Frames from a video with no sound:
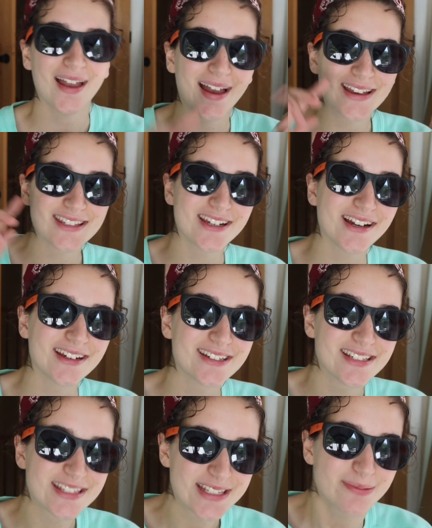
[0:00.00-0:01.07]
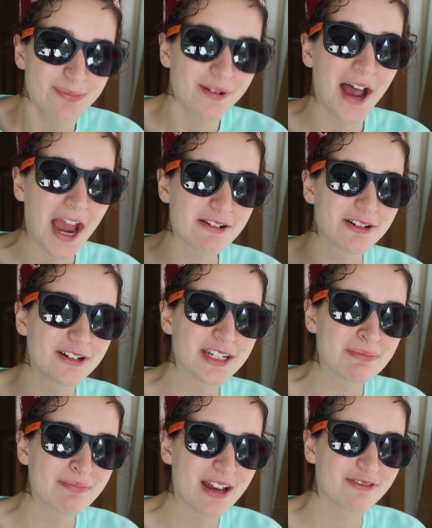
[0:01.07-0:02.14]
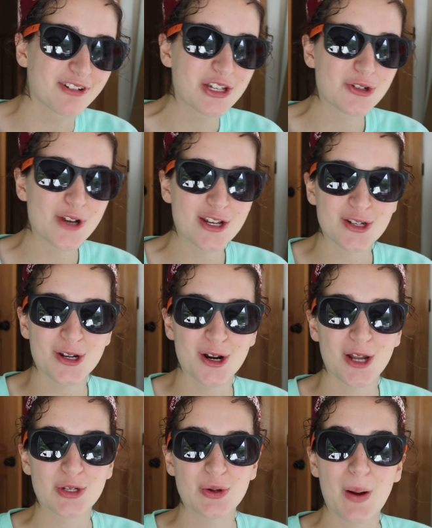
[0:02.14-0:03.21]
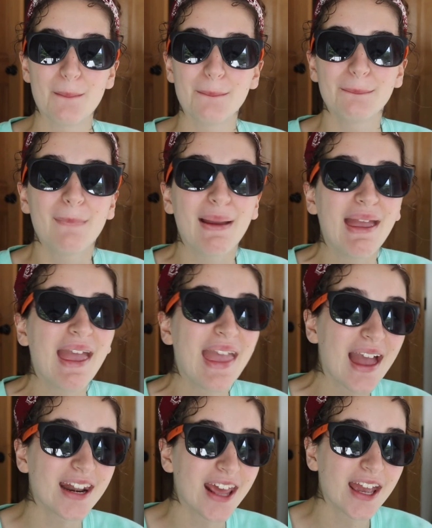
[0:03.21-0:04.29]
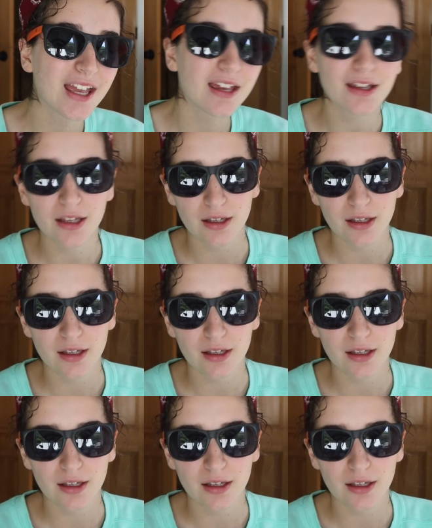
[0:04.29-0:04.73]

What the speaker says: As I spiraled, my frustration turned into a panic,